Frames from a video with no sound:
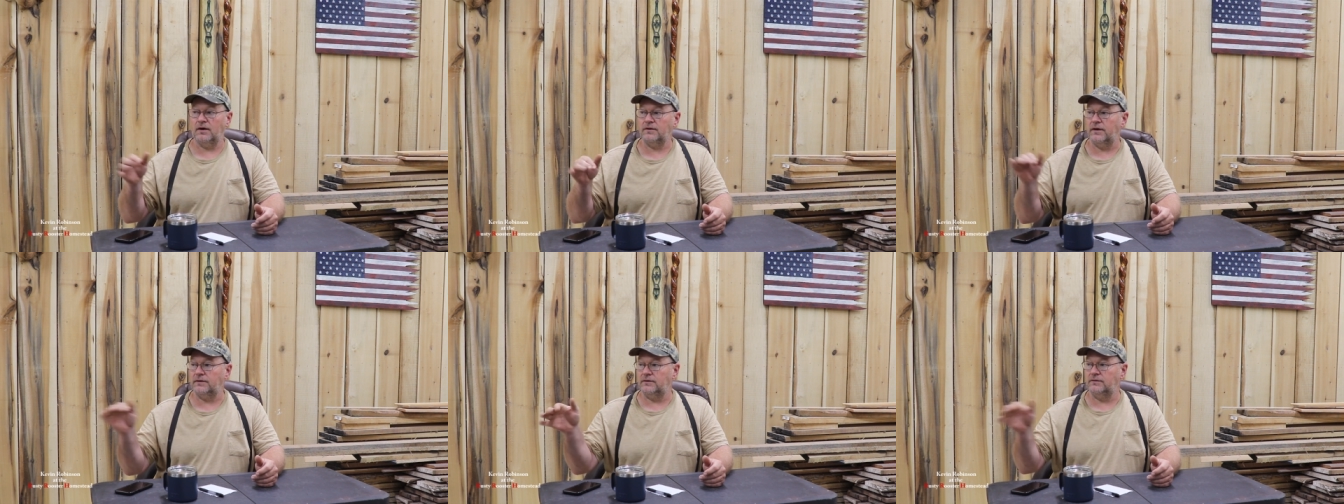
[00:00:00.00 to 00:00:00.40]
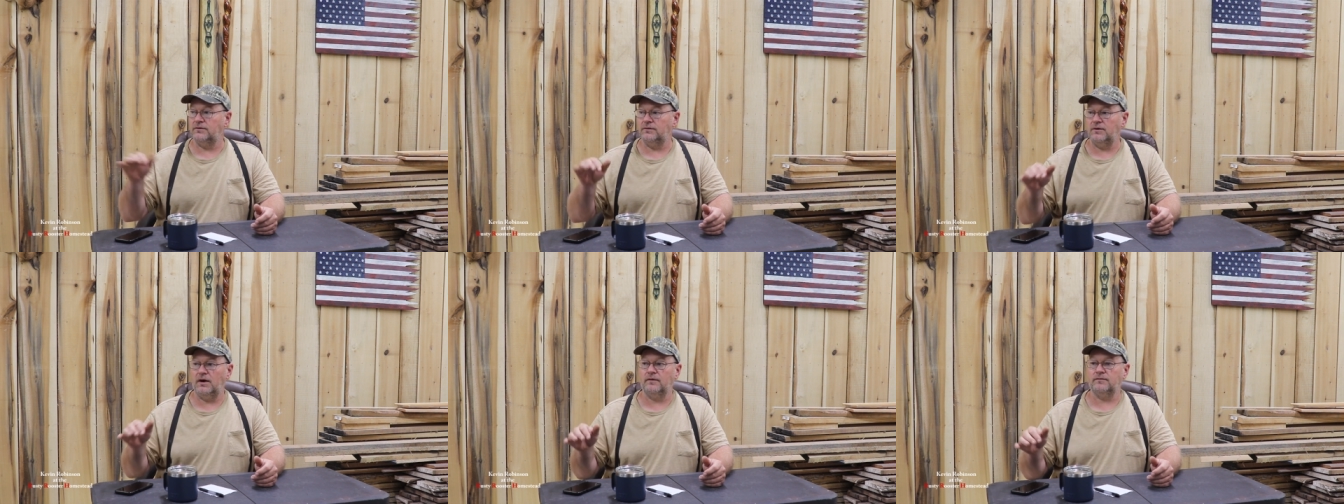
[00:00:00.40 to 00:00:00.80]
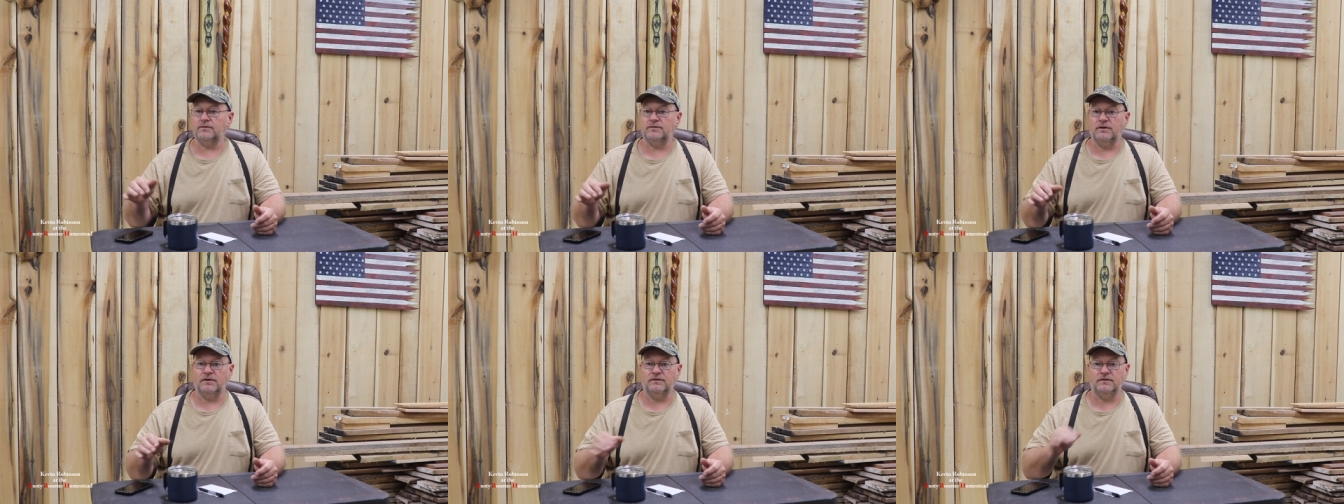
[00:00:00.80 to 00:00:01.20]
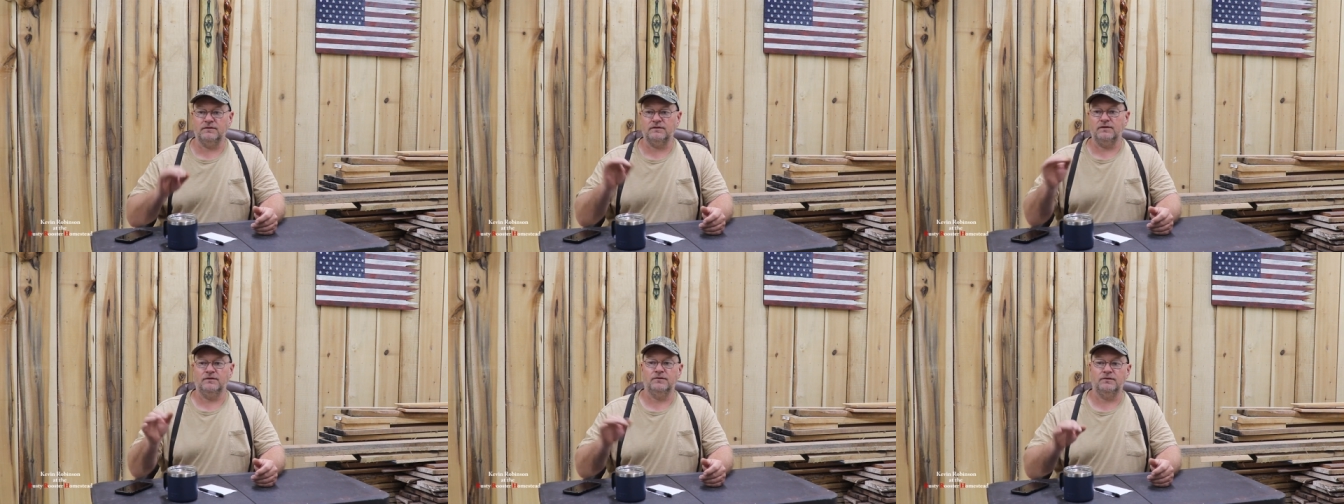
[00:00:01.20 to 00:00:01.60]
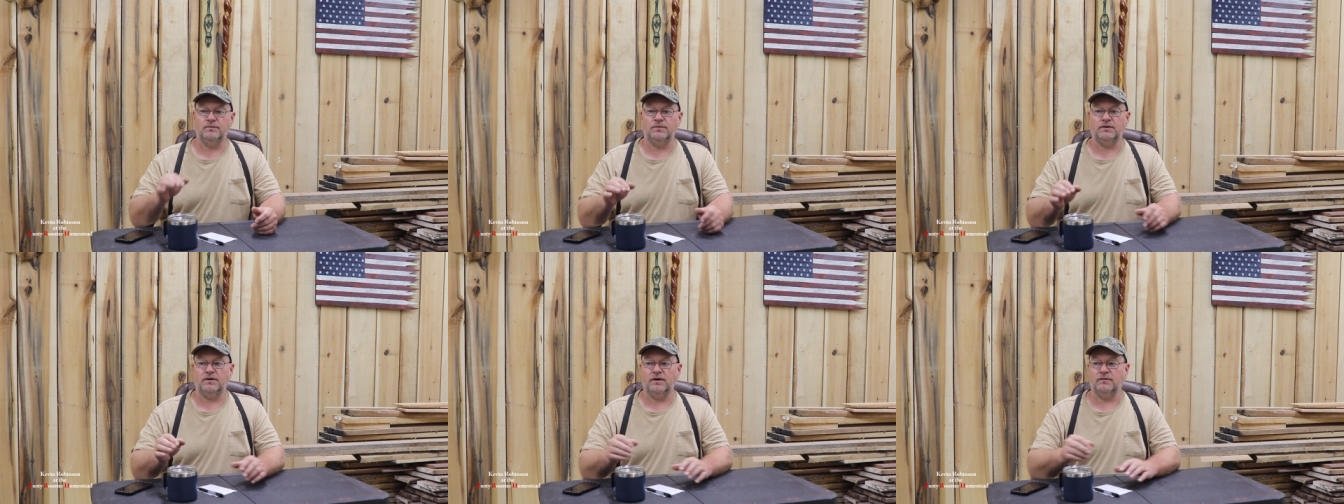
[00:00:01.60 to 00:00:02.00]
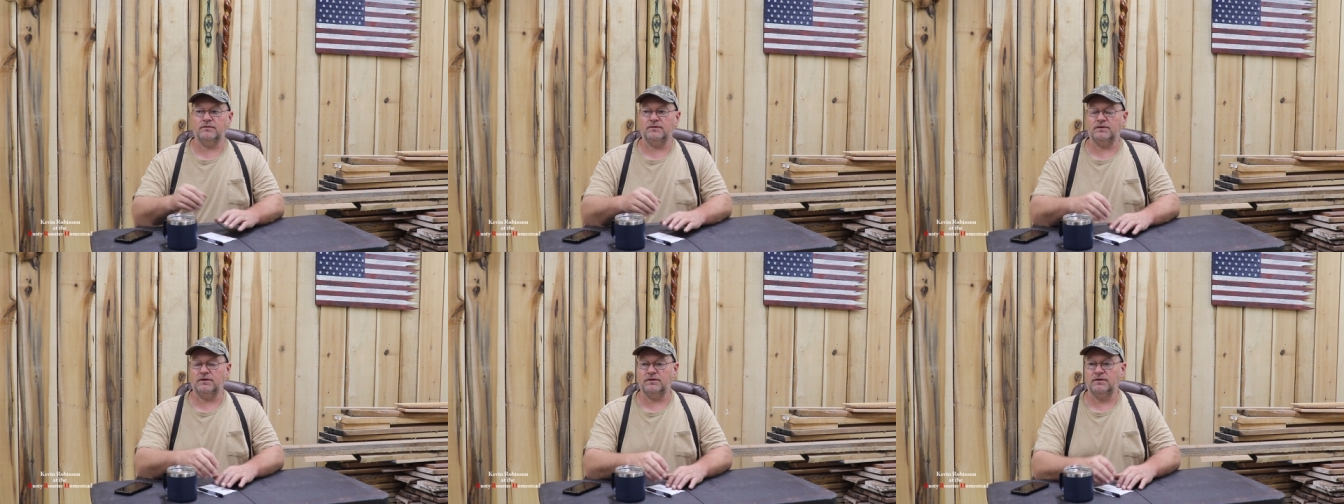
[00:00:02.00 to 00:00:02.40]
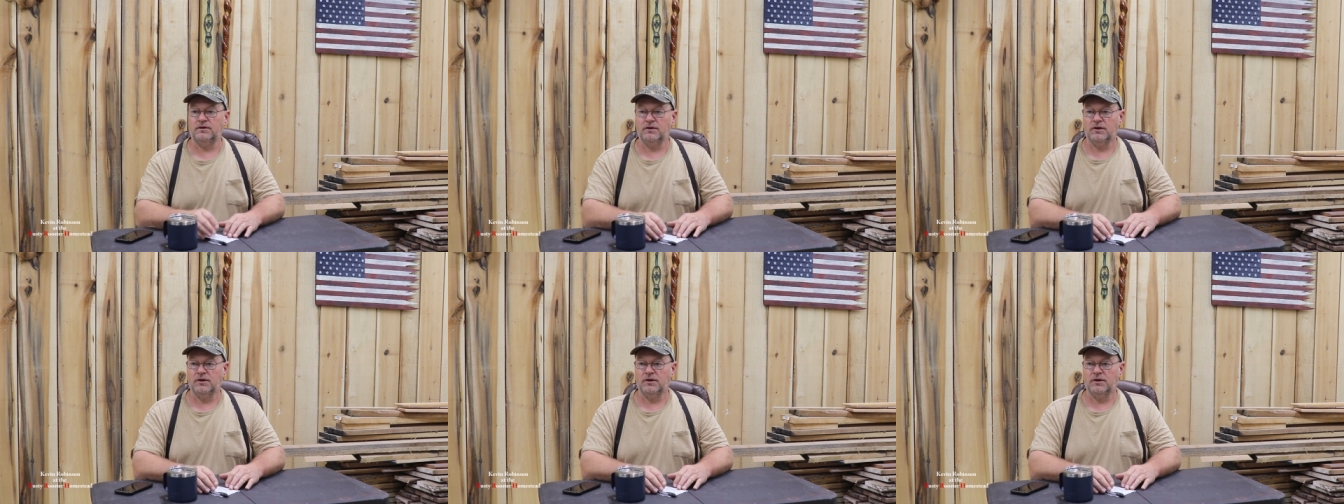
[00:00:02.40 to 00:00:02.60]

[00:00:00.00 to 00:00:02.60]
I like to do everything, just a little bit of everything.